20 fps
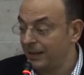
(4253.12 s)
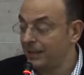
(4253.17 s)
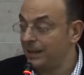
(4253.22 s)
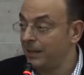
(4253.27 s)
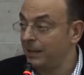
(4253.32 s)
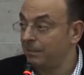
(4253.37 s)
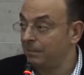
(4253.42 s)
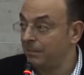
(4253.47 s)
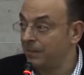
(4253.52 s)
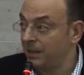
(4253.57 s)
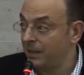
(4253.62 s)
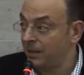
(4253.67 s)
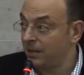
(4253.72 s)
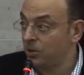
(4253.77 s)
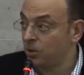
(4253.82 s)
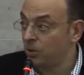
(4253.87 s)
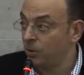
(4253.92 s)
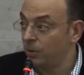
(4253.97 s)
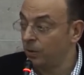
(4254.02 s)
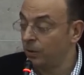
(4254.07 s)
team in
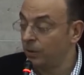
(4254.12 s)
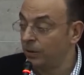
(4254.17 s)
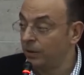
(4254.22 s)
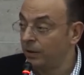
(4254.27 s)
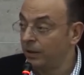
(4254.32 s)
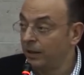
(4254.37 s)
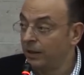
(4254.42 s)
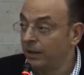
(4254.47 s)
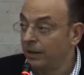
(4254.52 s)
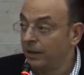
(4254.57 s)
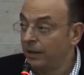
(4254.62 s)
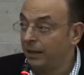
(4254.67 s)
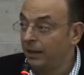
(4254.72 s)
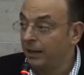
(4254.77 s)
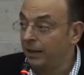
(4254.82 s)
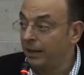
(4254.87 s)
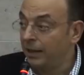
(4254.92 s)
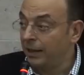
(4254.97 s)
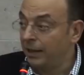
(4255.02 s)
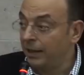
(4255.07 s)
the school.
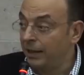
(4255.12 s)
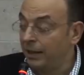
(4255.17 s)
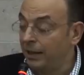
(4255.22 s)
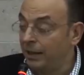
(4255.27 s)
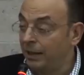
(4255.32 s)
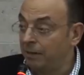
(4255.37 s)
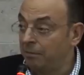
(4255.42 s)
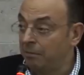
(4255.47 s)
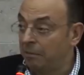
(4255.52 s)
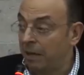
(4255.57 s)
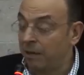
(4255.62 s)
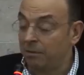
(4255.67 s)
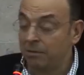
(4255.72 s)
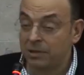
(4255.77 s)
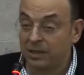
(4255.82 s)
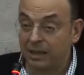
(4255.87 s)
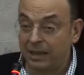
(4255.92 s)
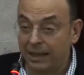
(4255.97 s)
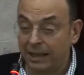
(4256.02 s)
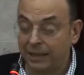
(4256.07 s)
I
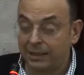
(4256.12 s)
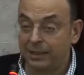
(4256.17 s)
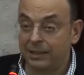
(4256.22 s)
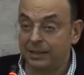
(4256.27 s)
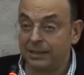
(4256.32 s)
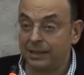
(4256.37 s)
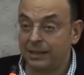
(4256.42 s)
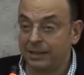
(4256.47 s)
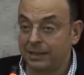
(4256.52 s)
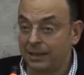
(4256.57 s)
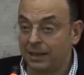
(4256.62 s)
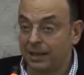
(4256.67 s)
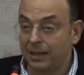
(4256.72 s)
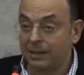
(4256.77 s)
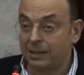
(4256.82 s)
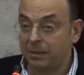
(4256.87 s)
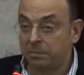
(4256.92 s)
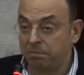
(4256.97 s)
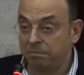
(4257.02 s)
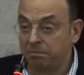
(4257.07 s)
was elected
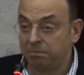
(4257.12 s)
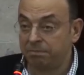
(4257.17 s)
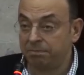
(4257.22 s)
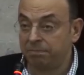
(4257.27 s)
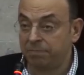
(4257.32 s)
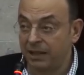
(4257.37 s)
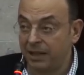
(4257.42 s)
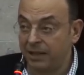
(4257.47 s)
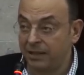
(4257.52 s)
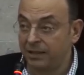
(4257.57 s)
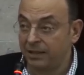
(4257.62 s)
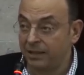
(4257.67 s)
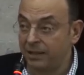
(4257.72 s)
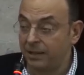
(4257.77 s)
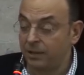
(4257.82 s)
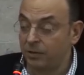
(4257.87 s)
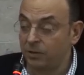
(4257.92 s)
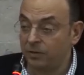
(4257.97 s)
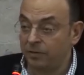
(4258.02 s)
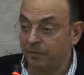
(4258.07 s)
as a
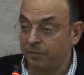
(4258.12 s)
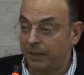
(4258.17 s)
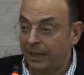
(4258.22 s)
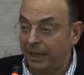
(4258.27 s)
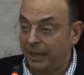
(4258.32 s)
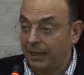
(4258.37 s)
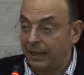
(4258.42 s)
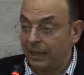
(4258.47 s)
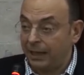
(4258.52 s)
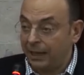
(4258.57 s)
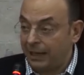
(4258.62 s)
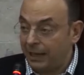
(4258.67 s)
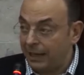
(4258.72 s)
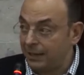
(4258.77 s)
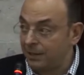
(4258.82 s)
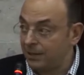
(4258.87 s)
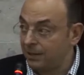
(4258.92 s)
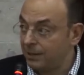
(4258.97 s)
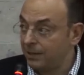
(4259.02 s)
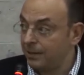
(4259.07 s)
president of my
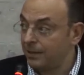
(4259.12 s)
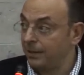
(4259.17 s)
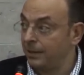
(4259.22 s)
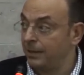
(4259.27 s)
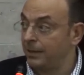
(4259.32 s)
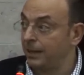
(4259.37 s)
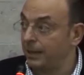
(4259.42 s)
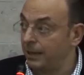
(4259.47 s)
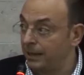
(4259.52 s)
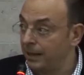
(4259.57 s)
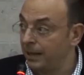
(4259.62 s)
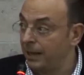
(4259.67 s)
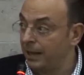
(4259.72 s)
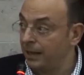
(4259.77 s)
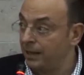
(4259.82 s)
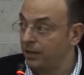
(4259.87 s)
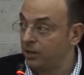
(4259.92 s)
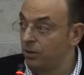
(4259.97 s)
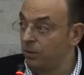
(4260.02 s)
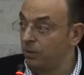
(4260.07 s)
class in the
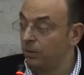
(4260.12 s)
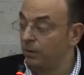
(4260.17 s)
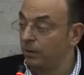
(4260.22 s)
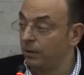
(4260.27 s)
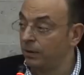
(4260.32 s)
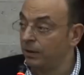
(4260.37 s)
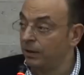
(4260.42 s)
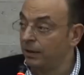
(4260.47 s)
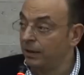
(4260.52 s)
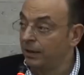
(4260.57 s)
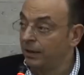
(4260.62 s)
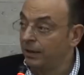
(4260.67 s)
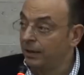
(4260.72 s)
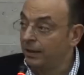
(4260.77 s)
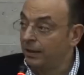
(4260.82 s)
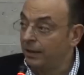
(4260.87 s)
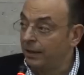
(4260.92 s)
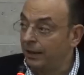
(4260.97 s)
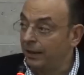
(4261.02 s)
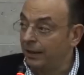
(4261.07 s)
high school.
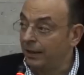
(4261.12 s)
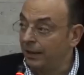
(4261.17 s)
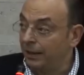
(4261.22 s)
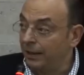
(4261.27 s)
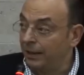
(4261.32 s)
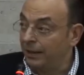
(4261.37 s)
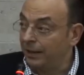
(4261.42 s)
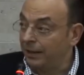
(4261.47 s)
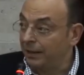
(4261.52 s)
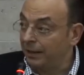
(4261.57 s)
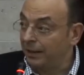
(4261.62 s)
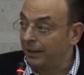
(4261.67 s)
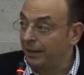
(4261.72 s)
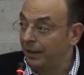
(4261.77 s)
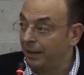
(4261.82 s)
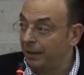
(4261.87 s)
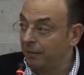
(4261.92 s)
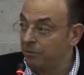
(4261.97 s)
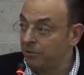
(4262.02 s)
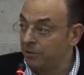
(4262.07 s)

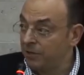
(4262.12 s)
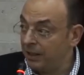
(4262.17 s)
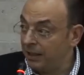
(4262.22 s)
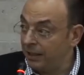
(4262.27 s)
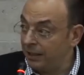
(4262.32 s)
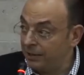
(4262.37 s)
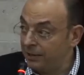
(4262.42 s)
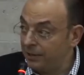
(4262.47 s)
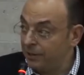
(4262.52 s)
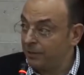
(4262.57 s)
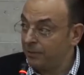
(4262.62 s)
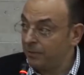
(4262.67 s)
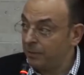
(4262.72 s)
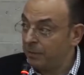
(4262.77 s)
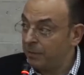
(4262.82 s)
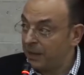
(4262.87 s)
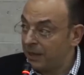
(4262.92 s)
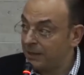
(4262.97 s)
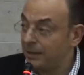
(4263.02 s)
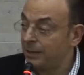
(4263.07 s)
I was the leader of
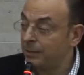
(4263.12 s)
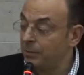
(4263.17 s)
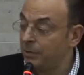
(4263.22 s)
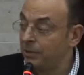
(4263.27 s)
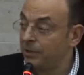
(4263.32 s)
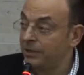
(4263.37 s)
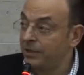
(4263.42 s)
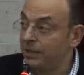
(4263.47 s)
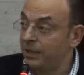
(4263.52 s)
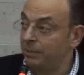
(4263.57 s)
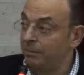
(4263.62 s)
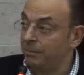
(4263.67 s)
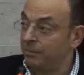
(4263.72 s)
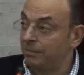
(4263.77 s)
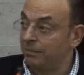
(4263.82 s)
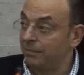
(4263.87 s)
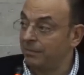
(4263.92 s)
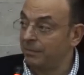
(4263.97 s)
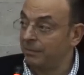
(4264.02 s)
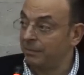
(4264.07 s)
a basketball
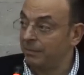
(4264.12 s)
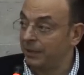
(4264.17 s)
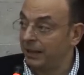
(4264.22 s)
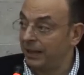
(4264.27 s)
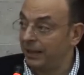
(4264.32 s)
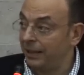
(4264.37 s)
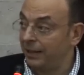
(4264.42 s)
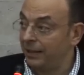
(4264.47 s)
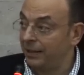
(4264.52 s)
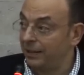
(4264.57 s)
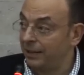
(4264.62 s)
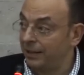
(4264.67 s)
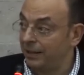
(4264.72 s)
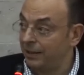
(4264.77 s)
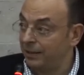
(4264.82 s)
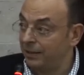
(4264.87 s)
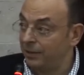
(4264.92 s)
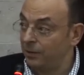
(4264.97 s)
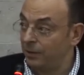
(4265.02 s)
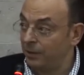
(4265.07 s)
team playing
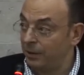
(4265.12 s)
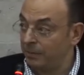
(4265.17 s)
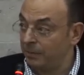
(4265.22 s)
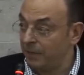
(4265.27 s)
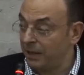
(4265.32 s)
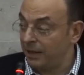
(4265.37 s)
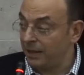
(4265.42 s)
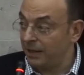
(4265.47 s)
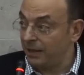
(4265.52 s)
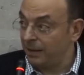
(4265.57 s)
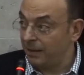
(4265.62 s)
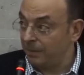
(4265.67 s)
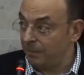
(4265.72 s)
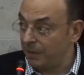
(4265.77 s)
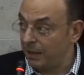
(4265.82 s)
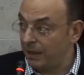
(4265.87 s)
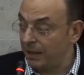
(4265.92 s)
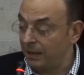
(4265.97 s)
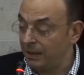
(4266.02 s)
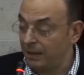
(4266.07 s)
during
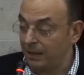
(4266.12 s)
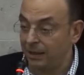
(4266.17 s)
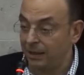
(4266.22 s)
my